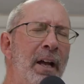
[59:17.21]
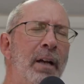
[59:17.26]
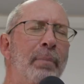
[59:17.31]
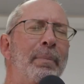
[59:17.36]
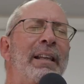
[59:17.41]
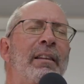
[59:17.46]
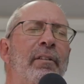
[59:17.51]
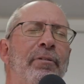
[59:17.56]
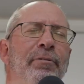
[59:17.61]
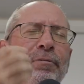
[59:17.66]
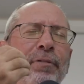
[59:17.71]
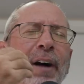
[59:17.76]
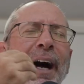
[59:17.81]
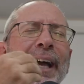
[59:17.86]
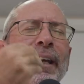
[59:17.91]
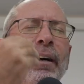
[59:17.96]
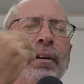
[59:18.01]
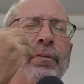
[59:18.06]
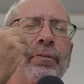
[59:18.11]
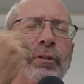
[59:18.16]
May the
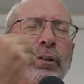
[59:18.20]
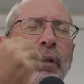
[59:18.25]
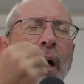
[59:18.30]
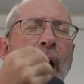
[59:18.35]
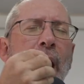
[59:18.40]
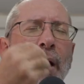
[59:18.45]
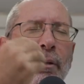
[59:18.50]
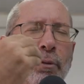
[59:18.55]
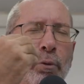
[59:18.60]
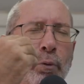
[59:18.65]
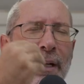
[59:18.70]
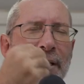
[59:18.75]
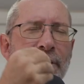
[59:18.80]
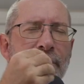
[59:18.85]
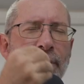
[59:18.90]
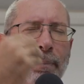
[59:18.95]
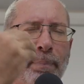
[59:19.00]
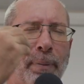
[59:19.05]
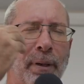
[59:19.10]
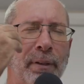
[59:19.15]
fire of God
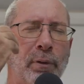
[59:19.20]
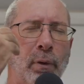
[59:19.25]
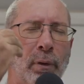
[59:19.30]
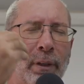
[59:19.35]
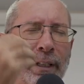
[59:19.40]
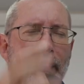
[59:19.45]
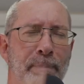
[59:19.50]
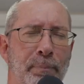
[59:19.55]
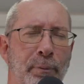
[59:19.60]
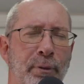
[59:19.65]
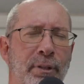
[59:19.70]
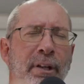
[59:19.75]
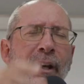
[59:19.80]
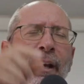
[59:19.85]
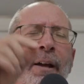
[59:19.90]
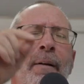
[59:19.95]
rest upon your lips.